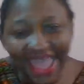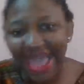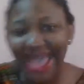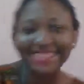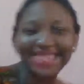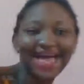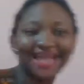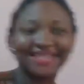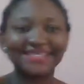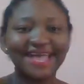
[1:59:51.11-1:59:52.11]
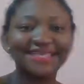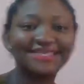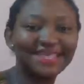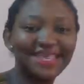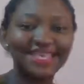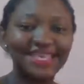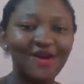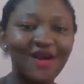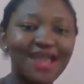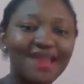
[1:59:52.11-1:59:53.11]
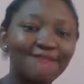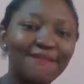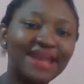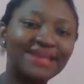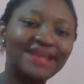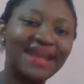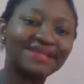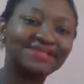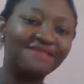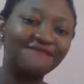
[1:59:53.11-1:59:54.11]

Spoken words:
and I shall see you in my next